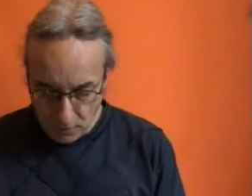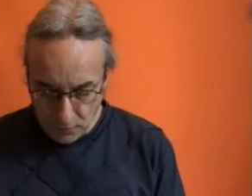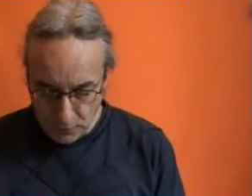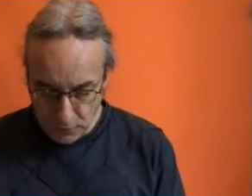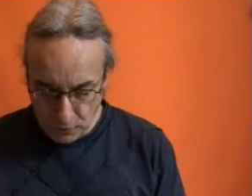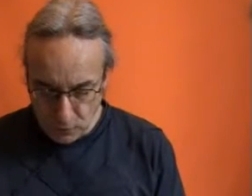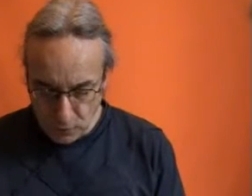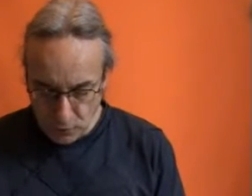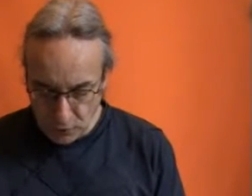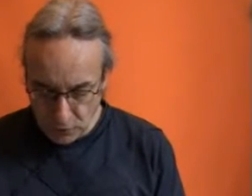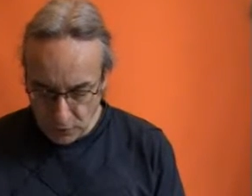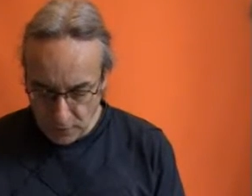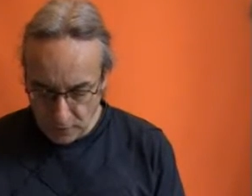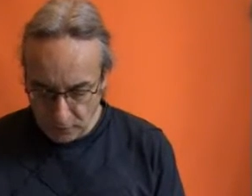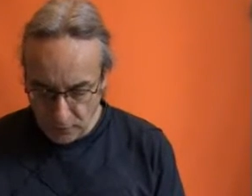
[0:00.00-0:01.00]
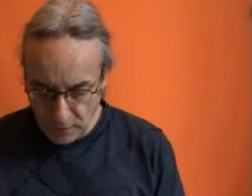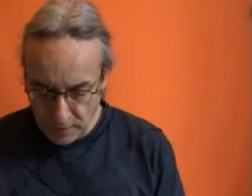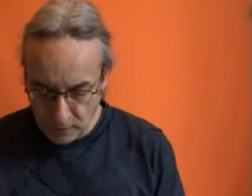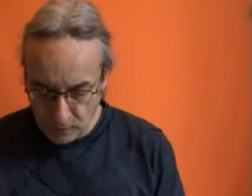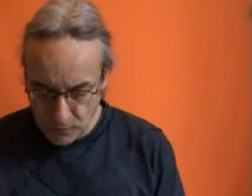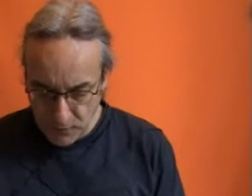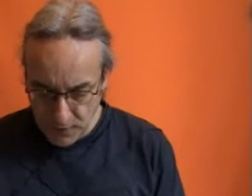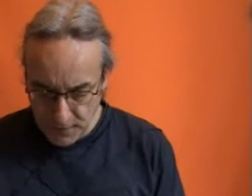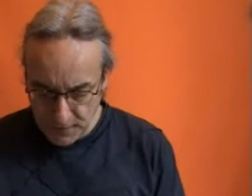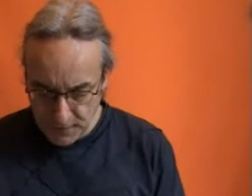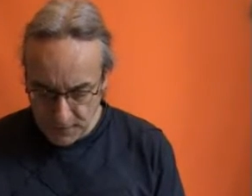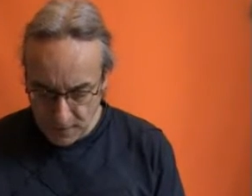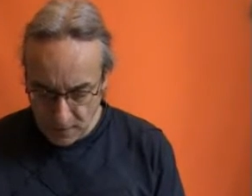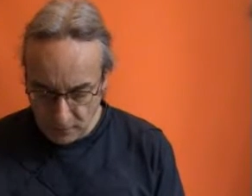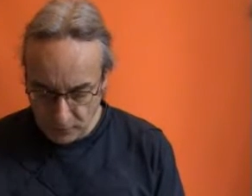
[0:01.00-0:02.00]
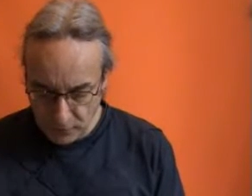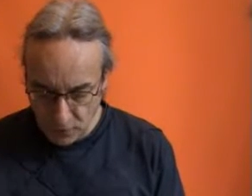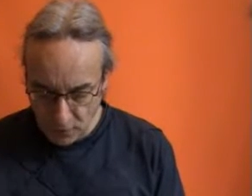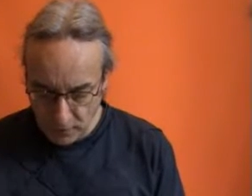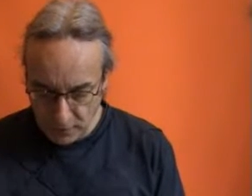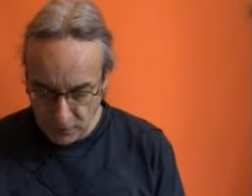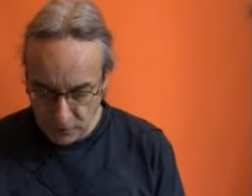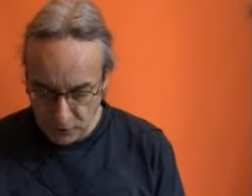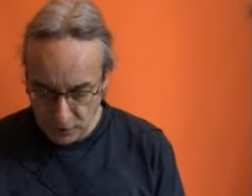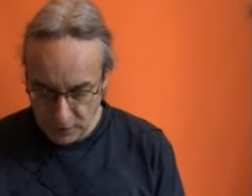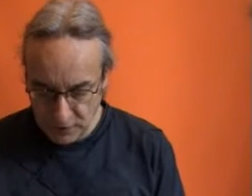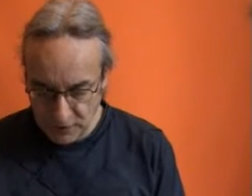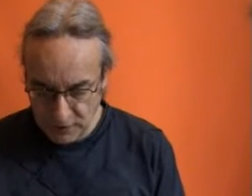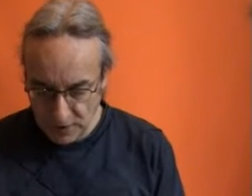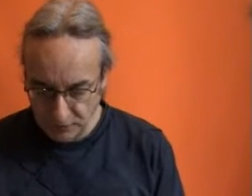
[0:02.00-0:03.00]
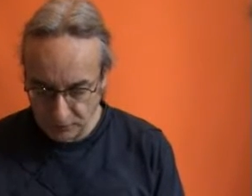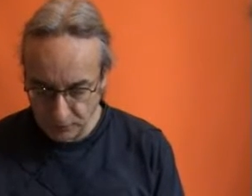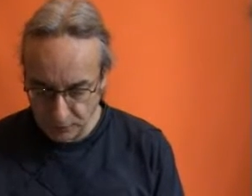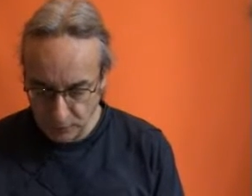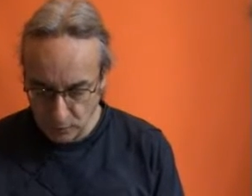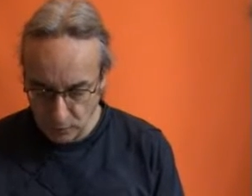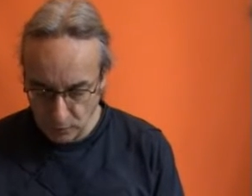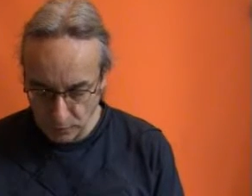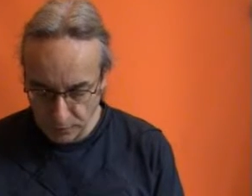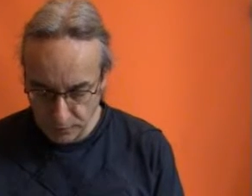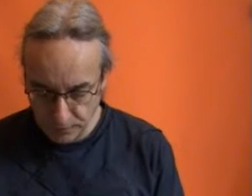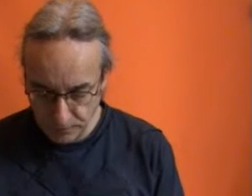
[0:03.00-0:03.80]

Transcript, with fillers: The delusion that veils this self knowledge is sevenfold